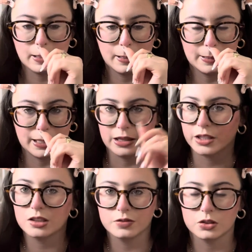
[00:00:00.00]
Again, like
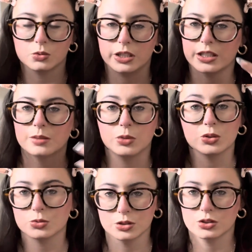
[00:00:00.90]
the first one. I think most
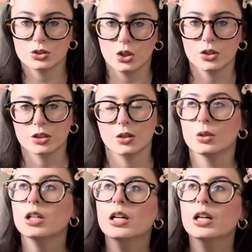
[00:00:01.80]
thrillers are though,